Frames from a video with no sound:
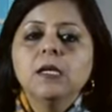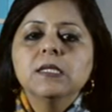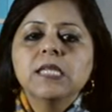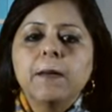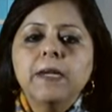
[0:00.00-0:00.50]

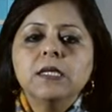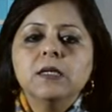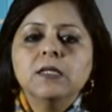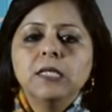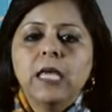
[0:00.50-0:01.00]
submit
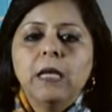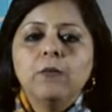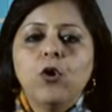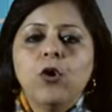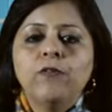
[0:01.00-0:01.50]
a scheme
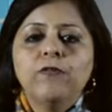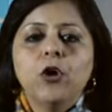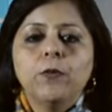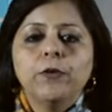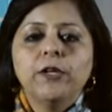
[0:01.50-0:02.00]
of
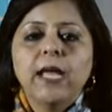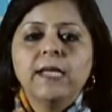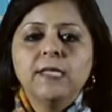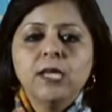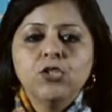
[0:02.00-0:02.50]

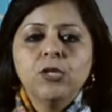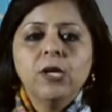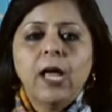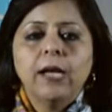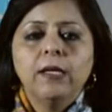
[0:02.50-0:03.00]
corporatization
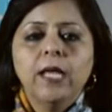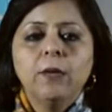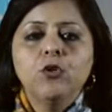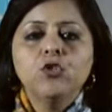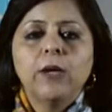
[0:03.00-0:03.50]
and
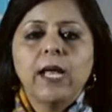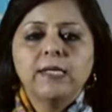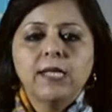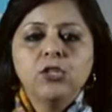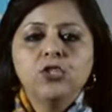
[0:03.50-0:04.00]

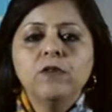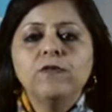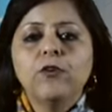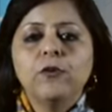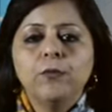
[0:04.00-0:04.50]
demutualization
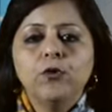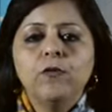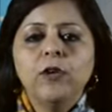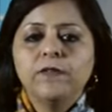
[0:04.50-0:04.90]
for approval of